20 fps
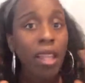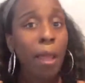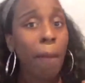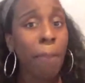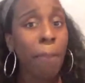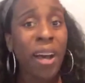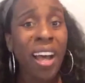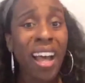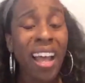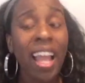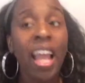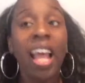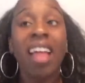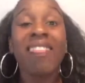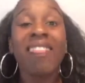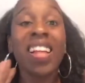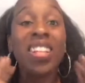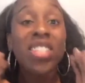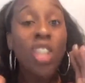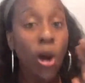But
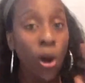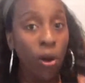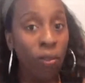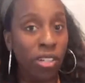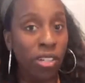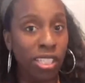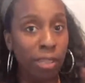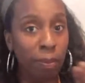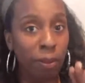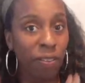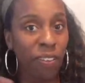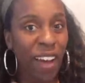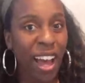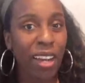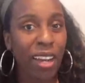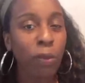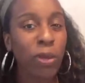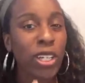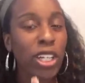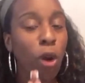that's oversimplified,
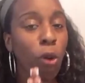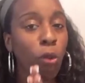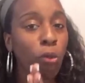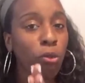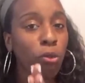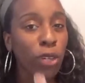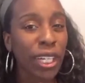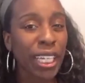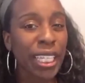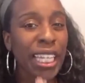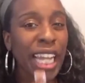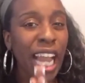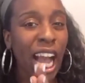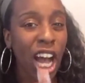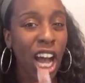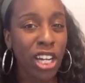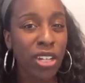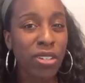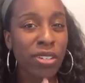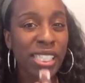and we don't really
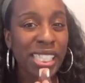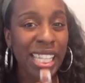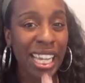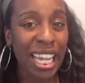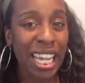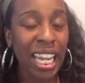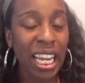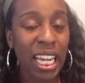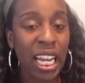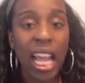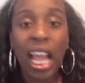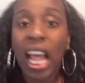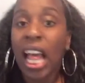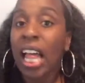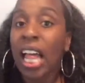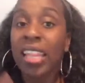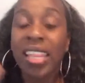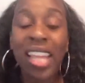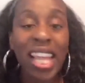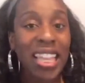understand
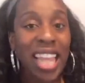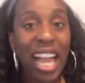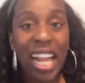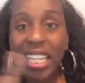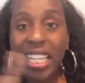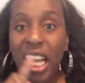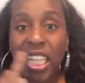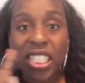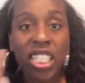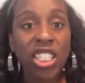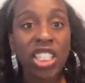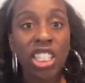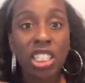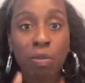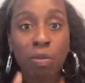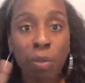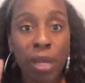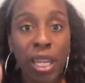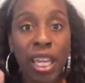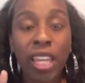that doesn't just
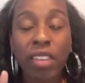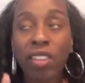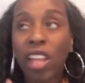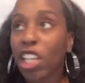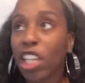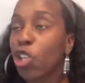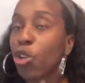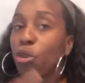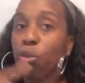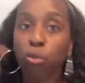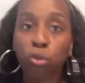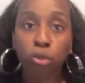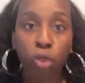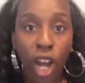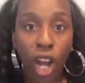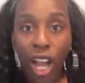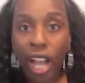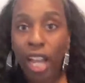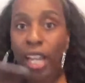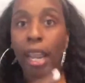mean that you
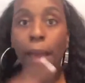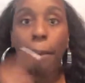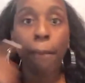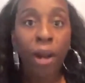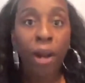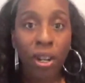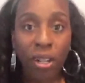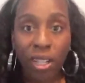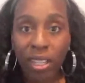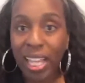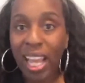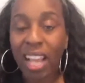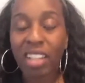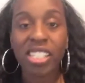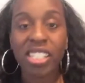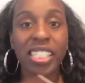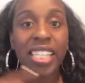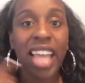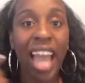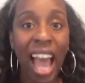run and burn
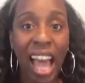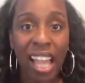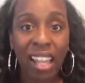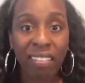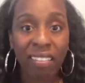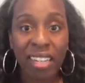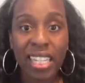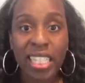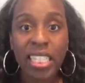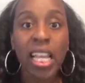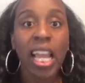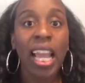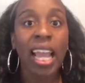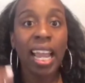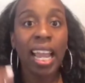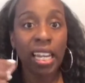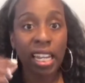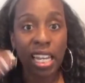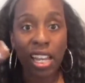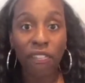1,000 calories
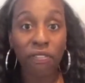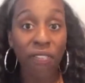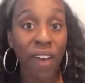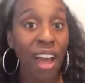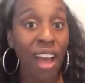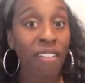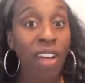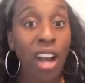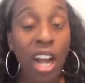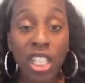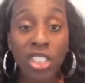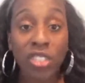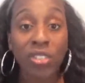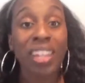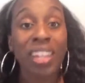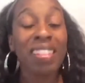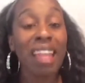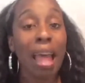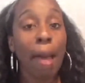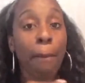and eat
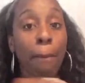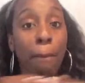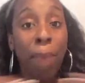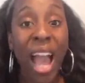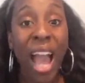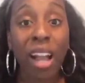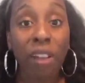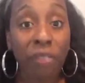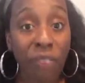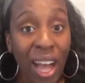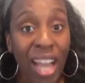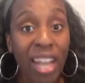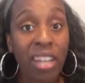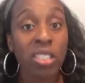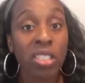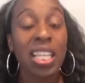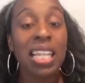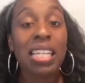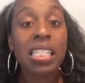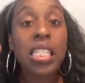500. That
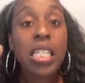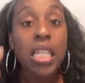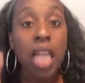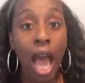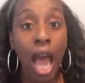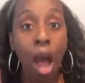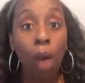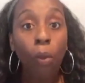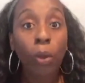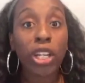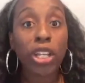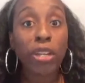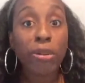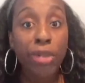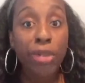backfires. That is not what you